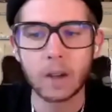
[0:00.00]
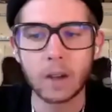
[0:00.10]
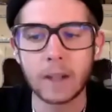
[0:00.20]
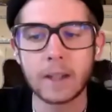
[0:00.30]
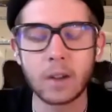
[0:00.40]

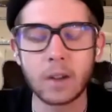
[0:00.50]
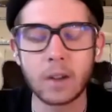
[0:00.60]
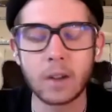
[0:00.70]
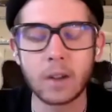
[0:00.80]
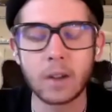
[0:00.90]
I did a
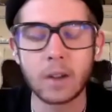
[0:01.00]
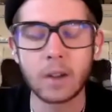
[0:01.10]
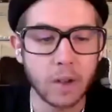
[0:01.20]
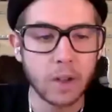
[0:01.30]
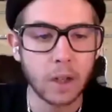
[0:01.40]
documentary
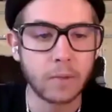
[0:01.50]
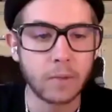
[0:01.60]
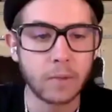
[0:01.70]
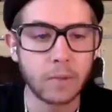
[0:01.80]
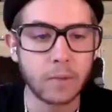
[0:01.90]
project for
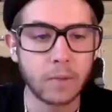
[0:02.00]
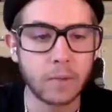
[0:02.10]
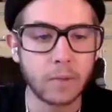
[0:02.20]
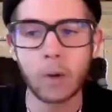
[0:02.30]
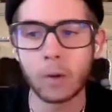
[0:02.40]
Def Jam
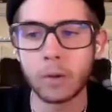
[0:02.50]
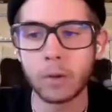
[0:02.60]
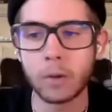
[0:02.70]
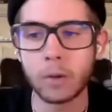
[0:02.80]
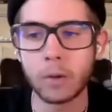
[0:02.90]

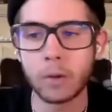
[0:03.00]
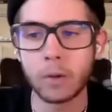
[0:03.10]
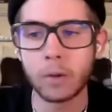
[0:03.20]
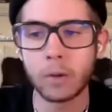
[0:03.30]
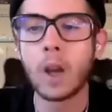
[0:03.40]
Records, who
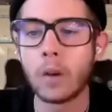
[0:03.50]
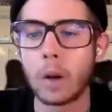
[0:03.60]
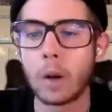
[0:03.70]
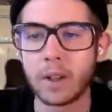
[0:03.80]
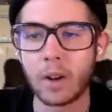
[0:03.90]

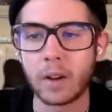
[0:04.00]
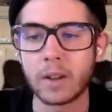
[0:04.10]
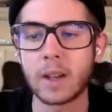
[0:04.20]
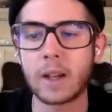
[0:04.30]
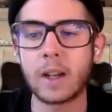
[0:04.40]
represent
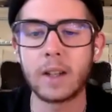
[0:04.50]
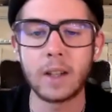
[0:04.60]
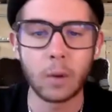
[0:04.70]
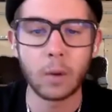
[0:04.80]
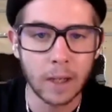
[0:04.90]
artists like
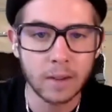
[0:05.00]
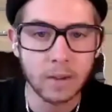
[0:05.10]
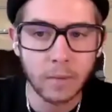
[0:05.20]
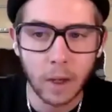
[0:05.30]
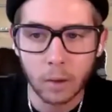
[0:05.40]
Kanye
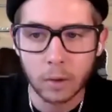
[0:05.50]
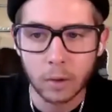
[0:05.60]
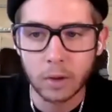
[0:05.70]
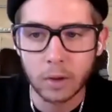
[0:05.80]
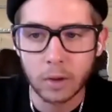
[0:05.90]
West, Frank
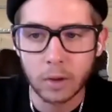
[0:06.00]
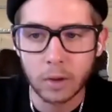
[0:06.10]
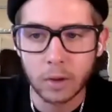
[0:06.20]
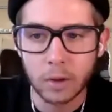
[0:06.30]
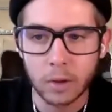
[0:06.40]

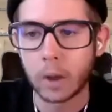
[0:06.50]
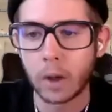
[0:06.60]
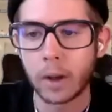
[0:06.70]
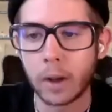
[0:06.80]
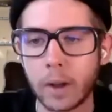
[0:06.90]
Ocean,
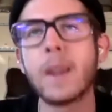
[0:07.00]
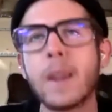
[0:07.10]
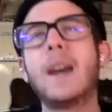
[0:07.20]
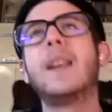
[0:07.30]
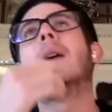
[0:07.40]
Rihanna, and